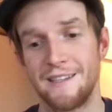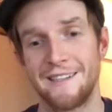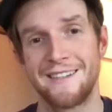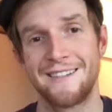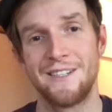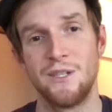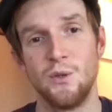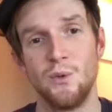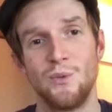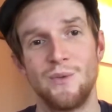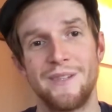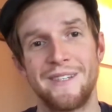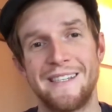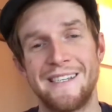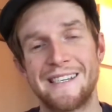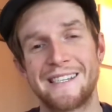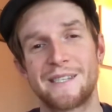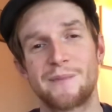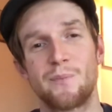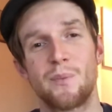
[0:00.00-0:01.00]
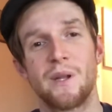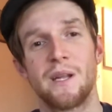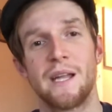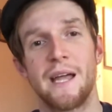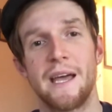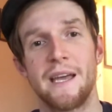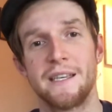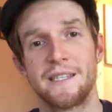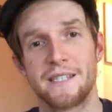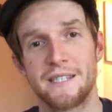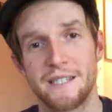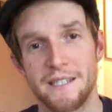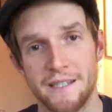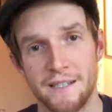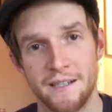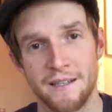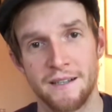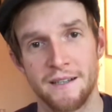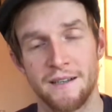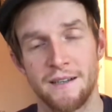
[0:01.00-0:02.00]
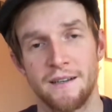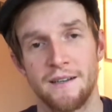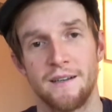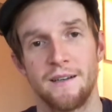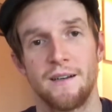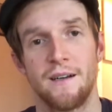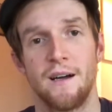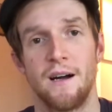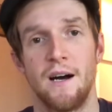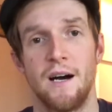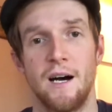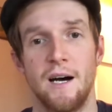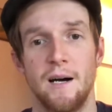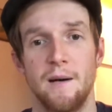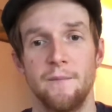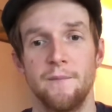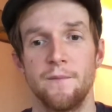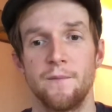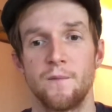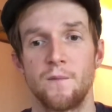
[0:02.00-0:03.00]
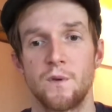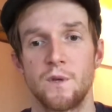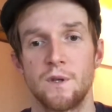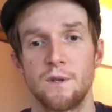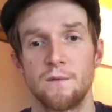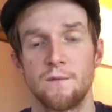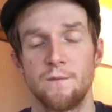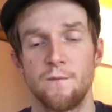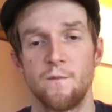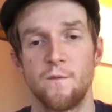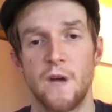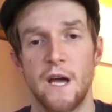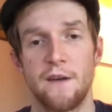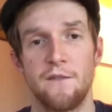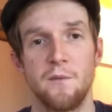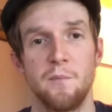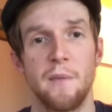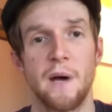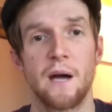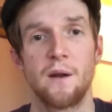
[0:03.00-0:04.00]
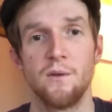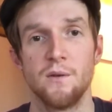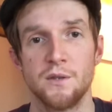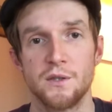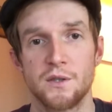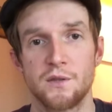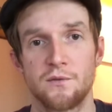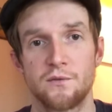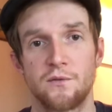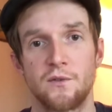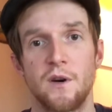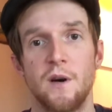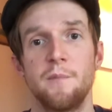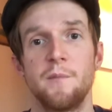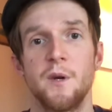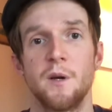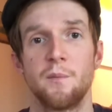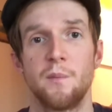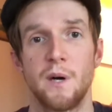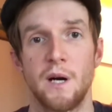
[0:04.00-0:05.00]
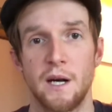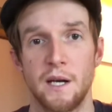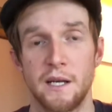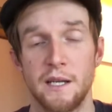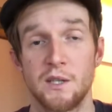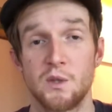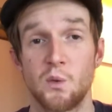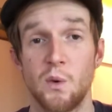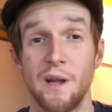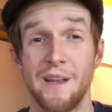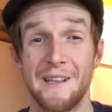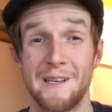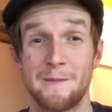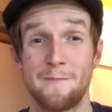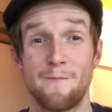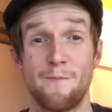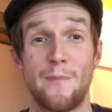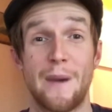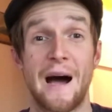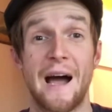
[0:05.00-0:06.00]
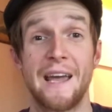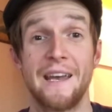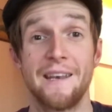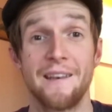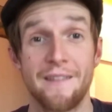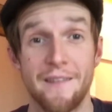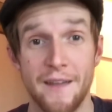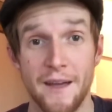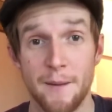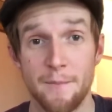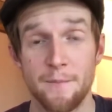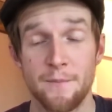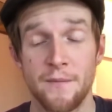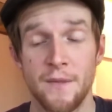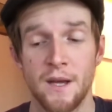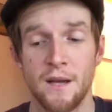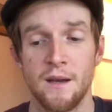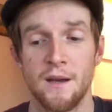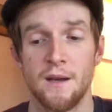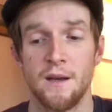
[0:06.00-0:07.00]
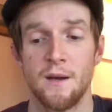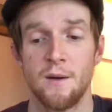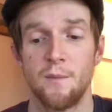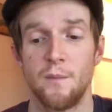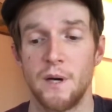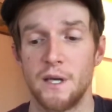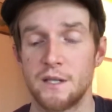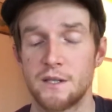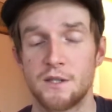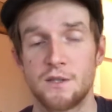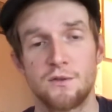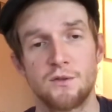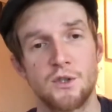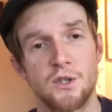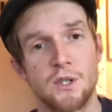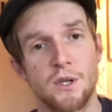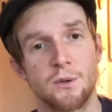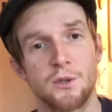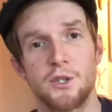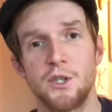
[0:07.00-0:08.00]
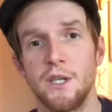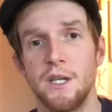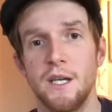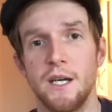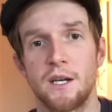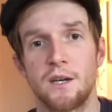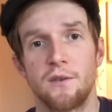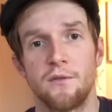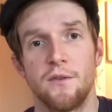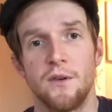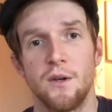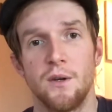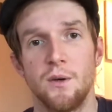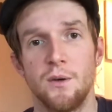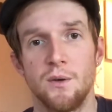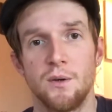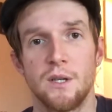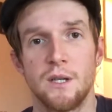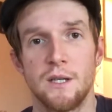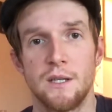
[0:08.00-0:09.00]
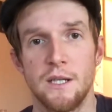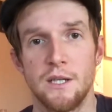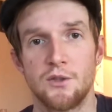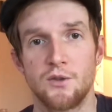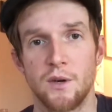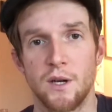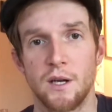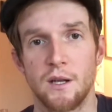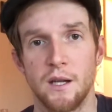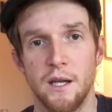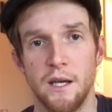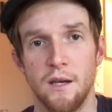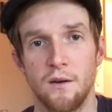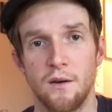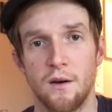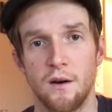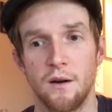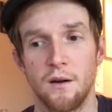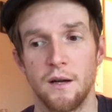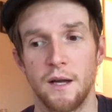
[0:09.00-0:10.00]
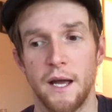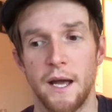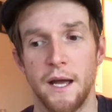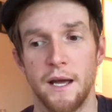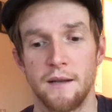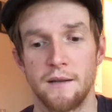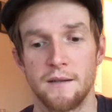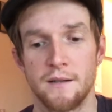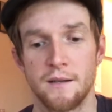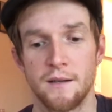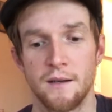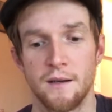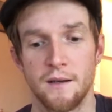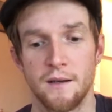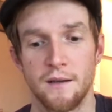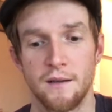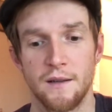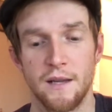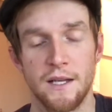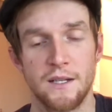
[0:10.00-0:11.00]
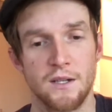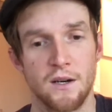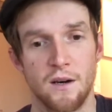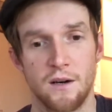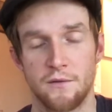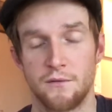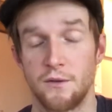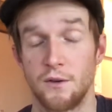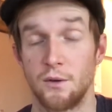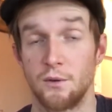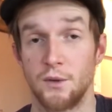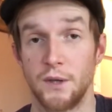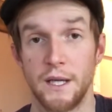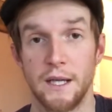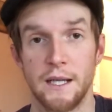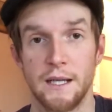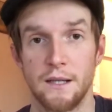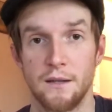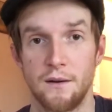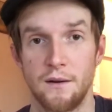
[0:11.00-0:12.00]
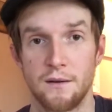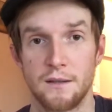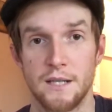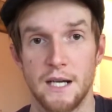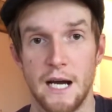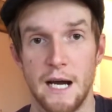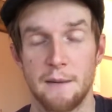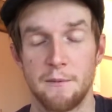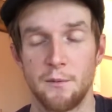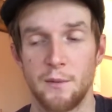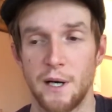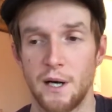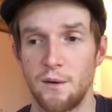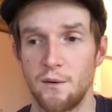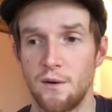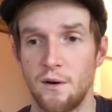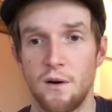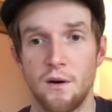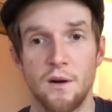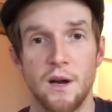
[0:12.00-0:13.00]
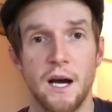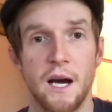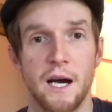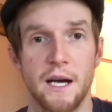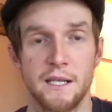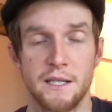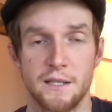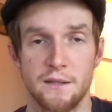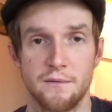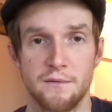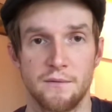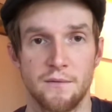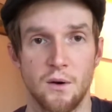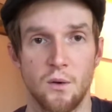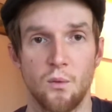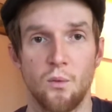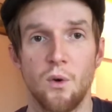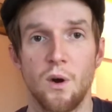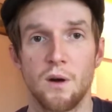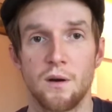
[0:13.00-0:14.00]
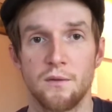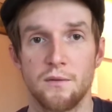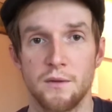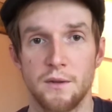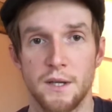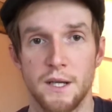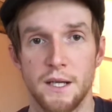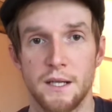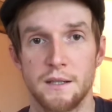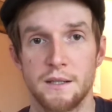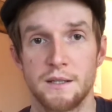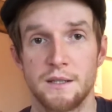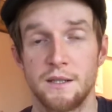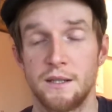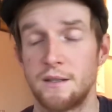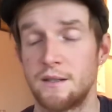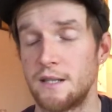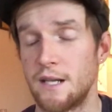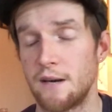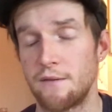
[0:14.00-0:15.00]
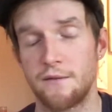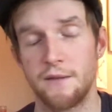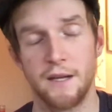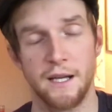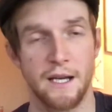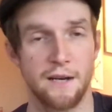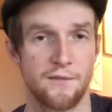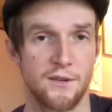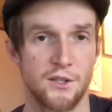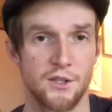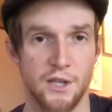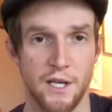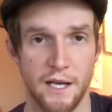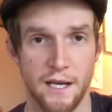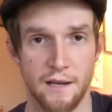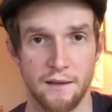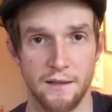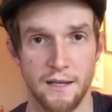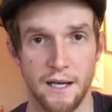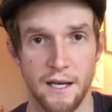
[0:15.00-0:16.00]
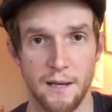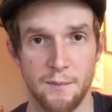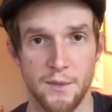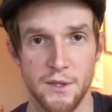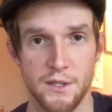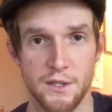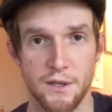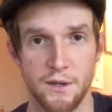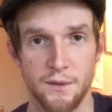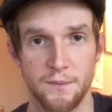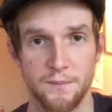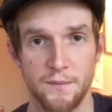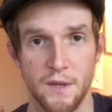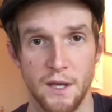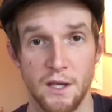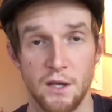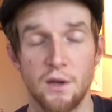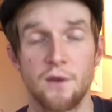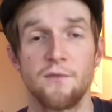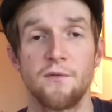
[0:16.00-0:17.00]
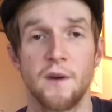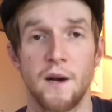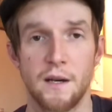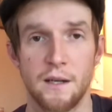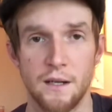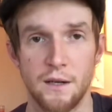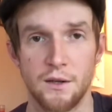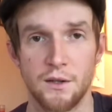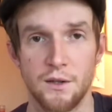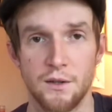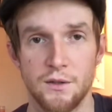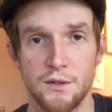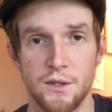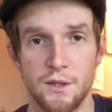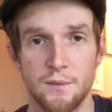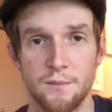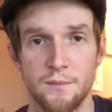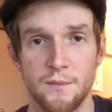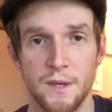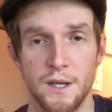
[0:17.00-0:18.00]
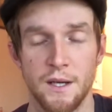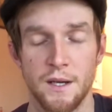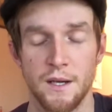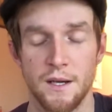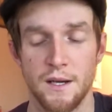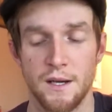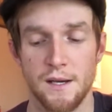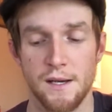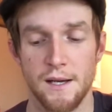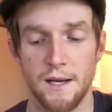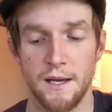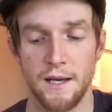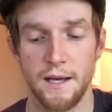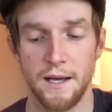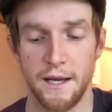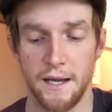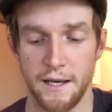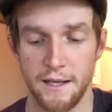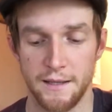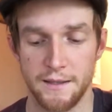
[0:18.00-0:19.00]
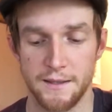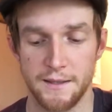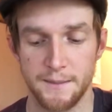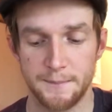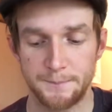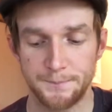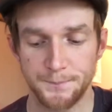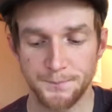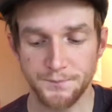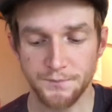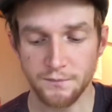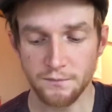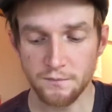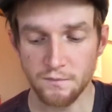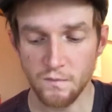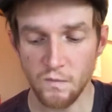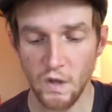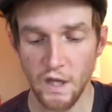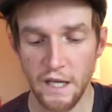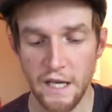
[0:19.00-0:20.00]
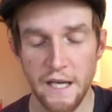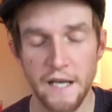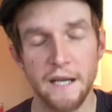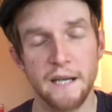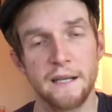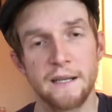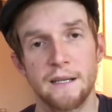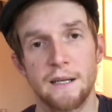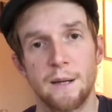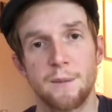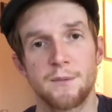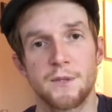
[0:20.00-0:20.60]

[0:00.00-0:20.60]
to displace heavy metals from your body as well as bind them. But so she interviewed Dietrich Klinghardt, and they talked for a really long time about all kinds of wonderful things. You definitely have to check out that episode. You can find it on YouTube. And he ended